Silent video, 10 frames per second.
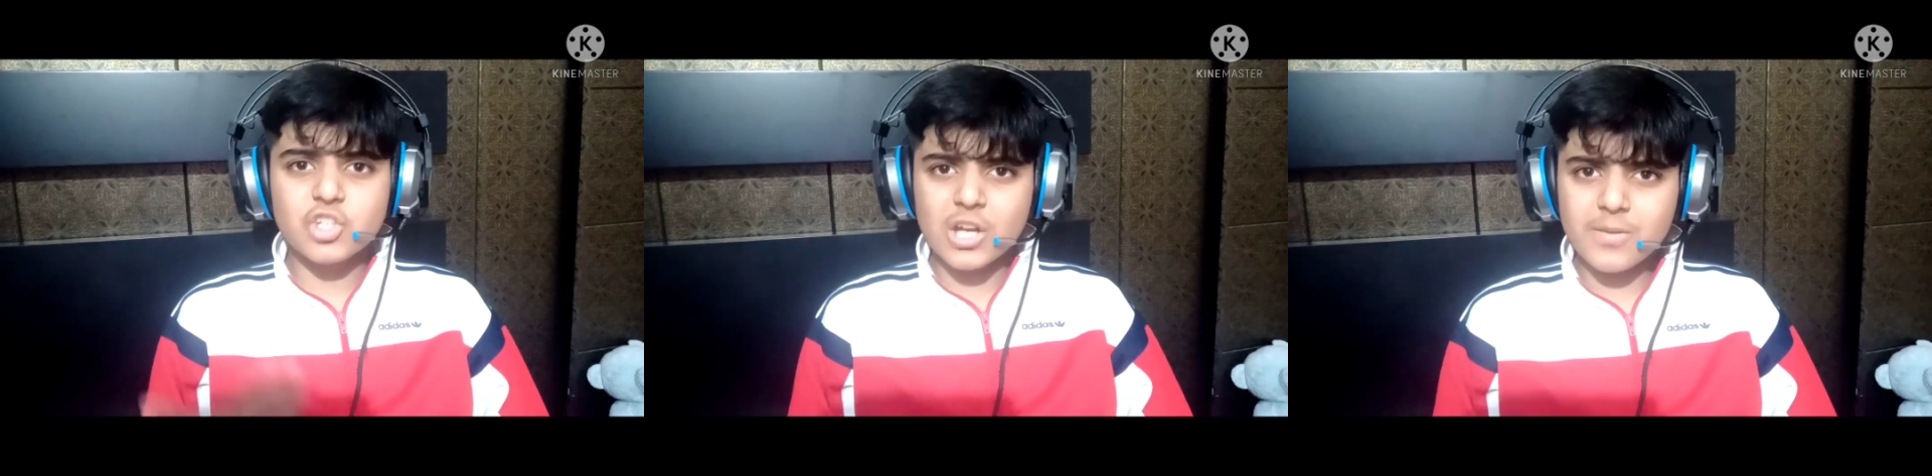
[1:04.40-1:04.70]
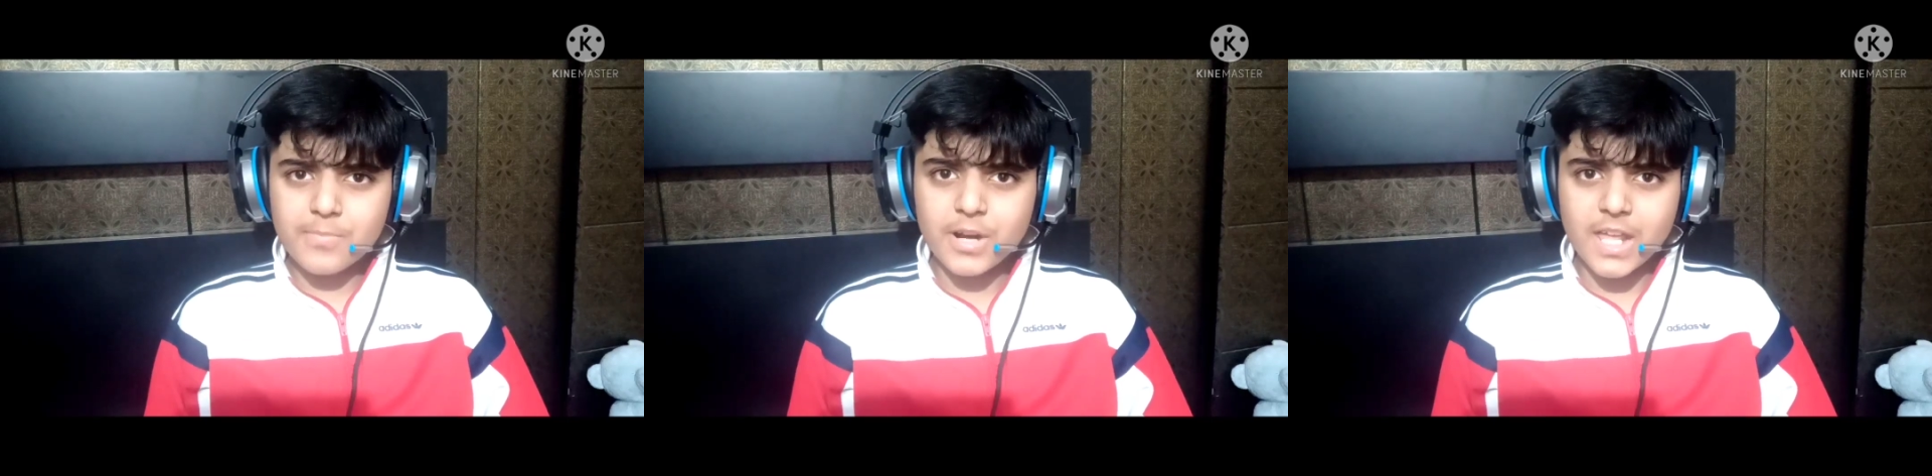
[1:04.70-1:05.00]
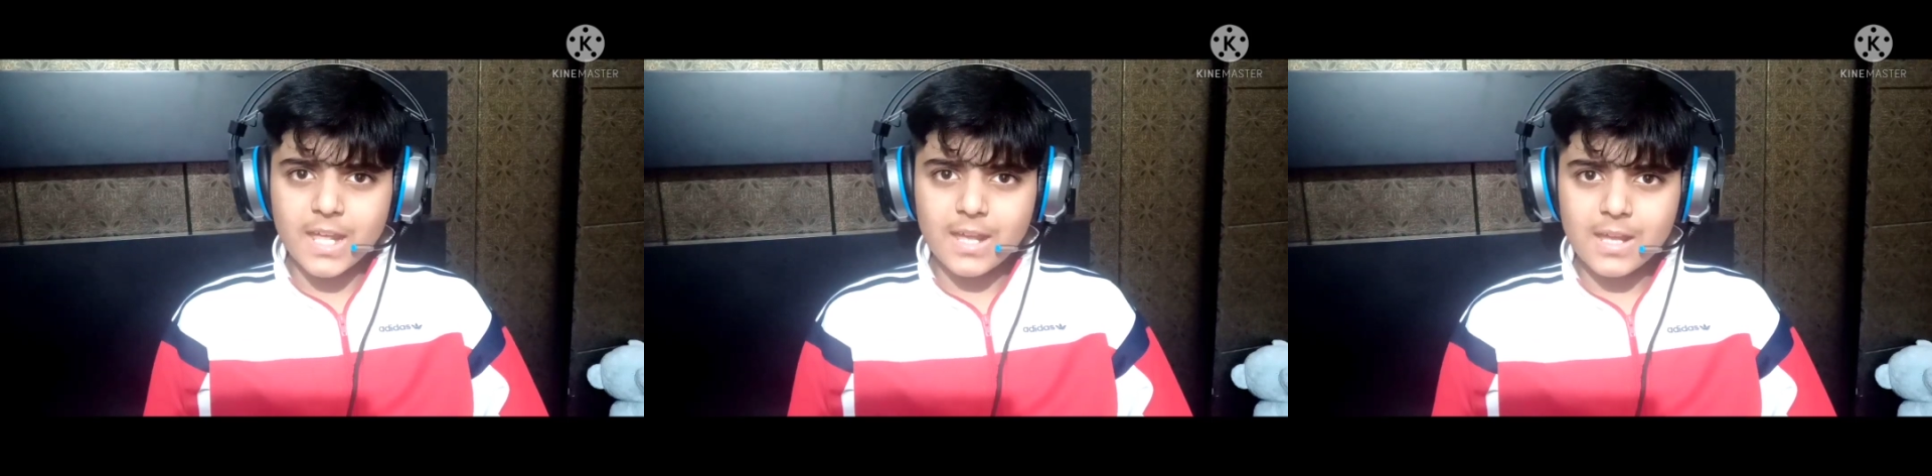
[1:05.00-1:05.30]

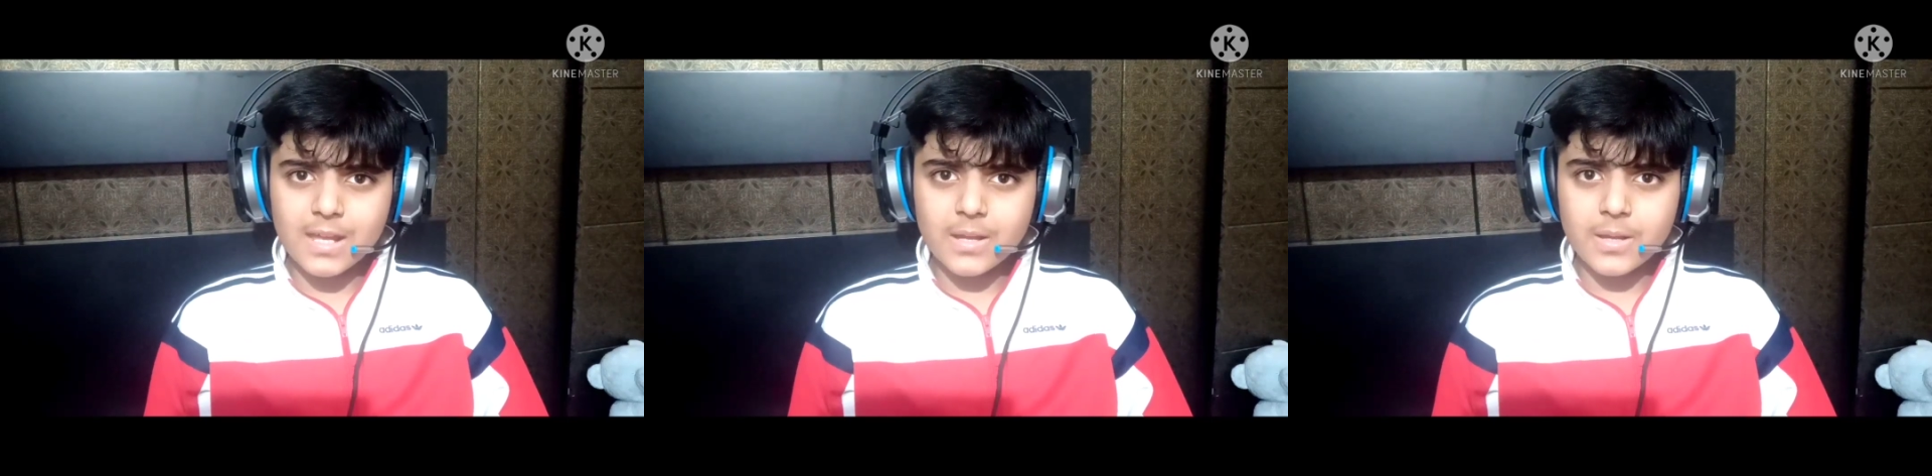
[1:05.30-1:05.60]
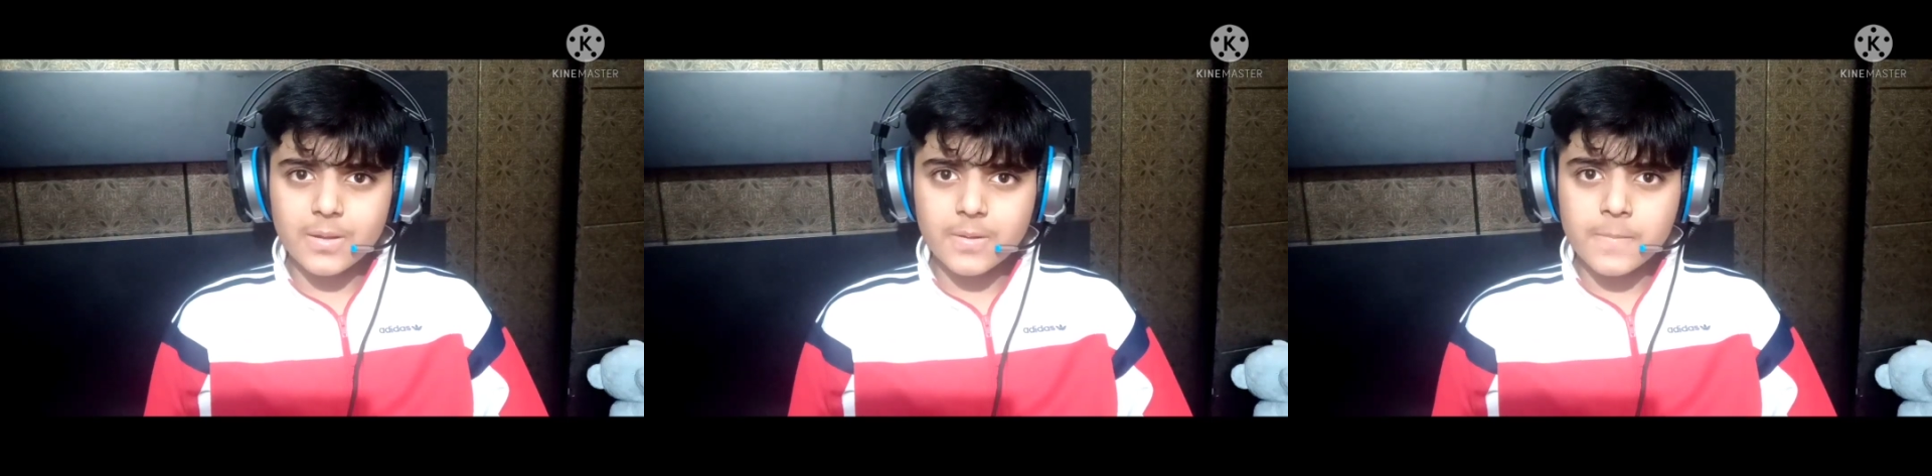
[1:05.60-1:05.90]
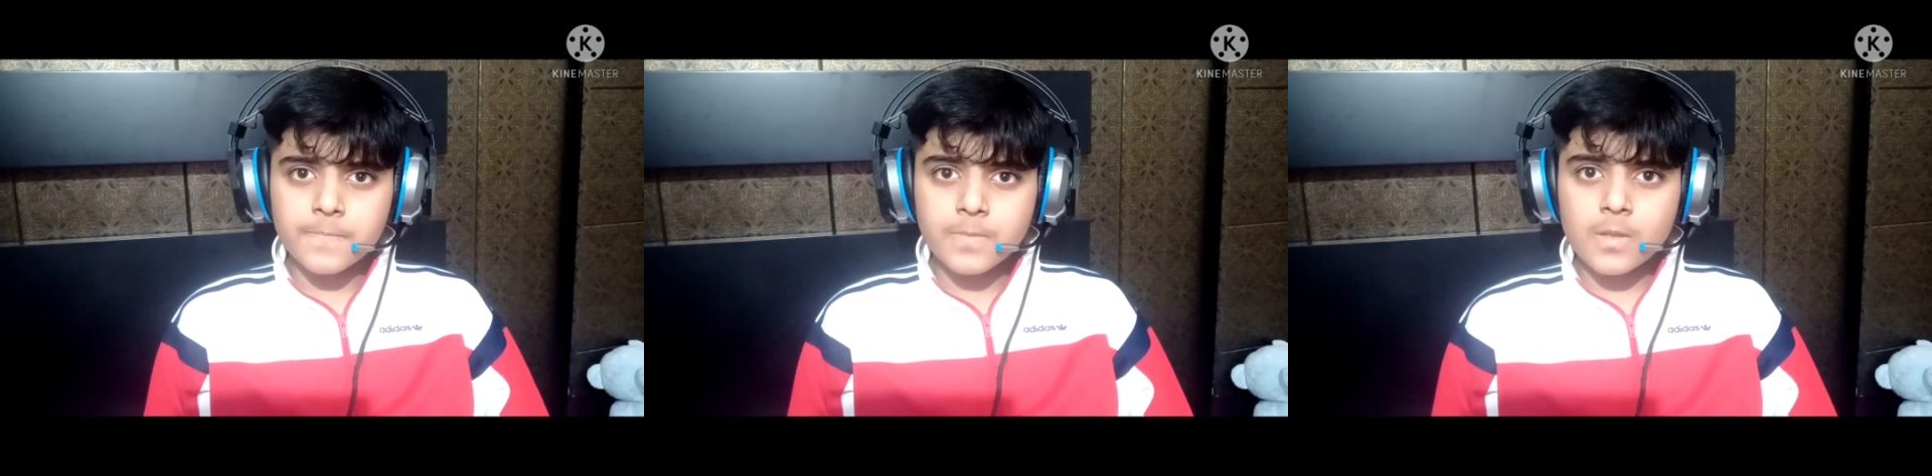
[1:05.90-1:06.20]
Germany
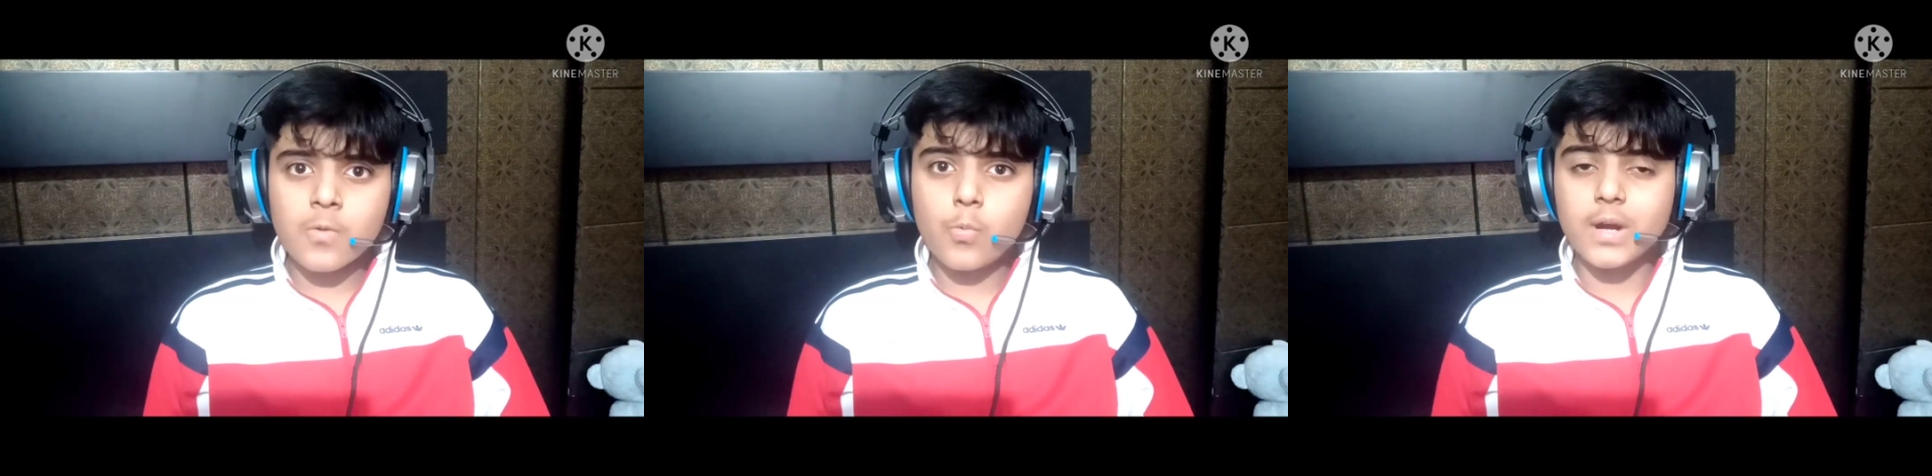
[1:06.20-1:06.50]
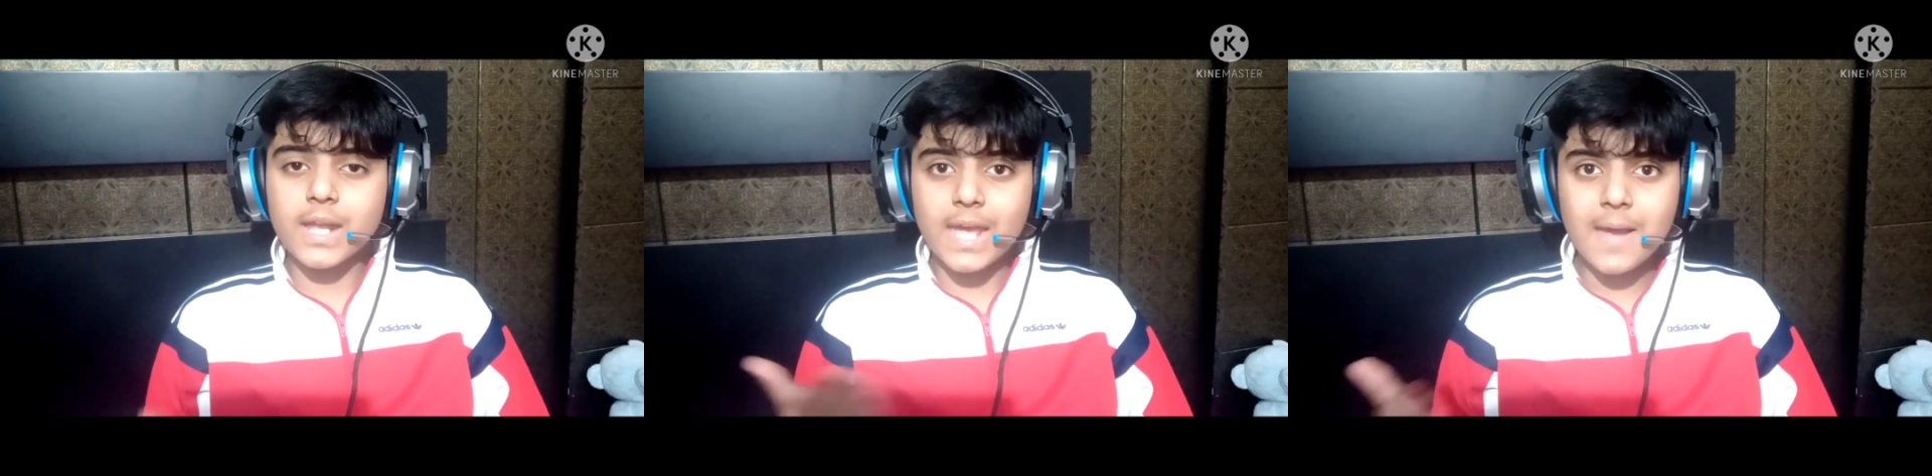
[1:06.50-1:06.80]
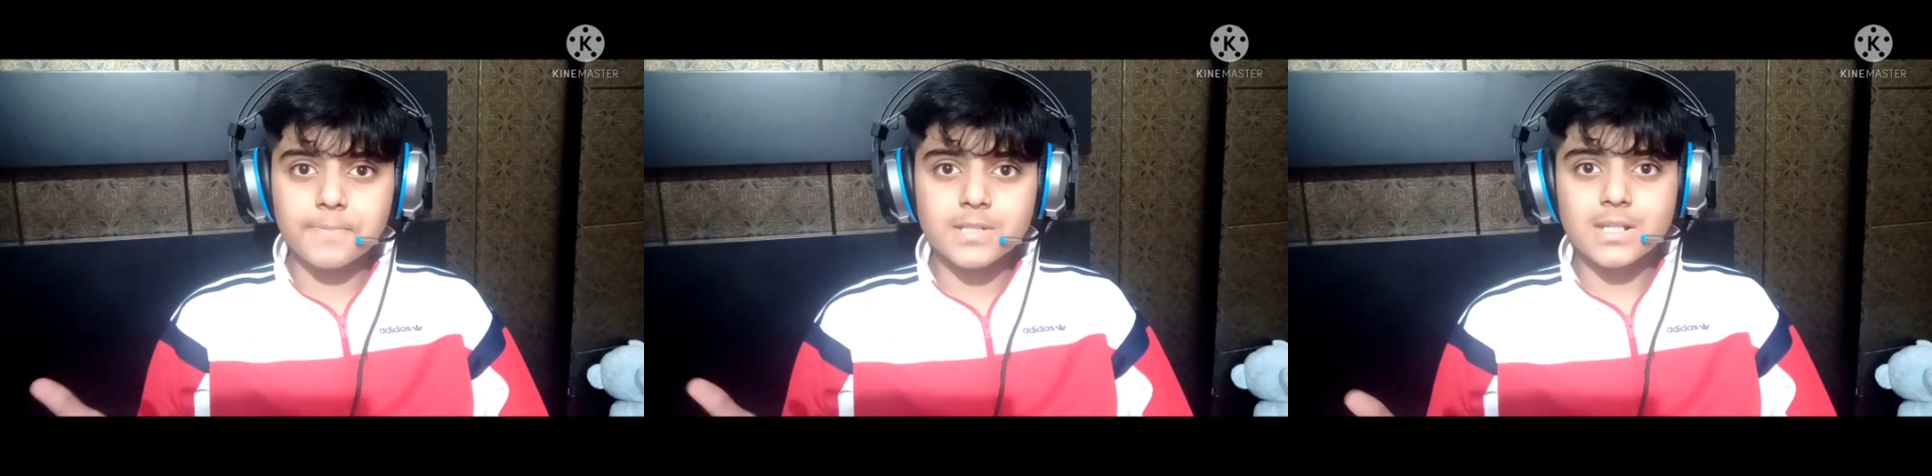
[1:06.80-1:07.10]
were
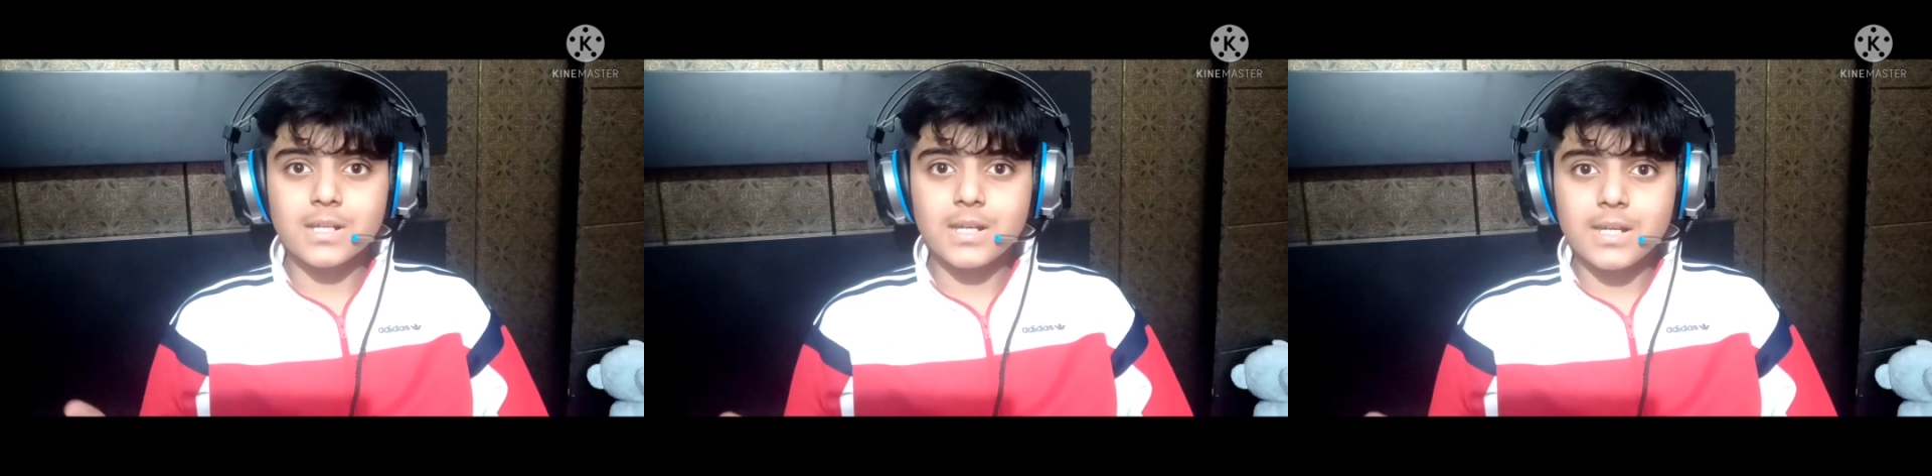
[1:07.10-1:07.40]
kept